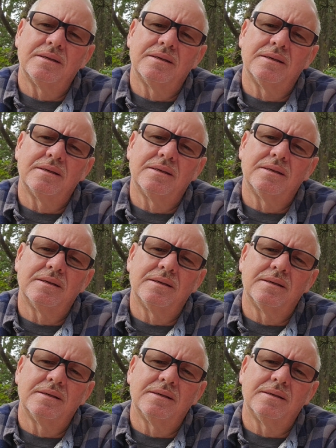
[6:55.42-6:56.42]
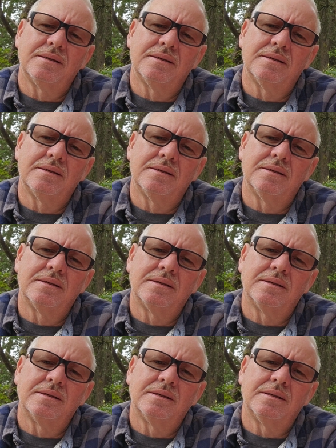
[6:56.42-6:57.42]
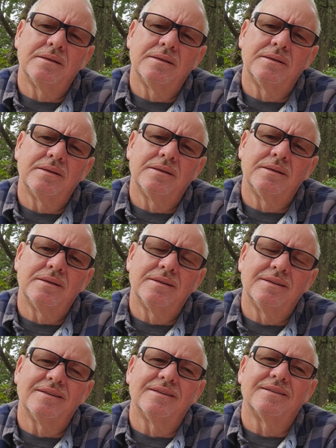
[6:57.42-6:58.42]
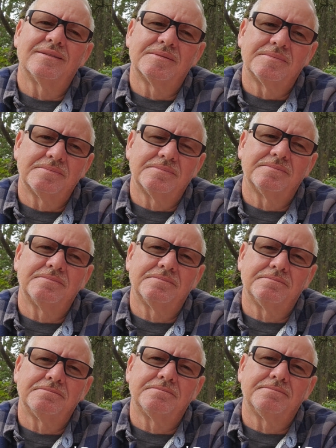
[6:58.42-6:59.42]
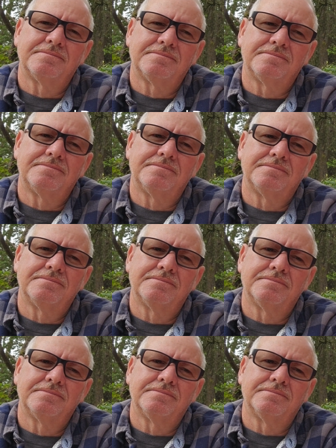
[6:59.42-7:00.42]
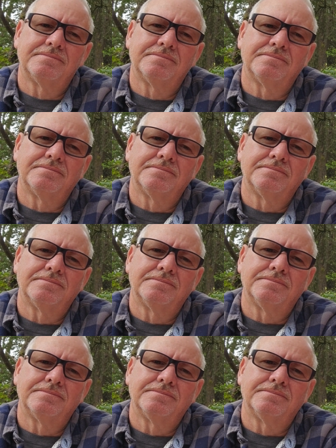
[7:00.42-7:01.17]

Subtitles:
(silent)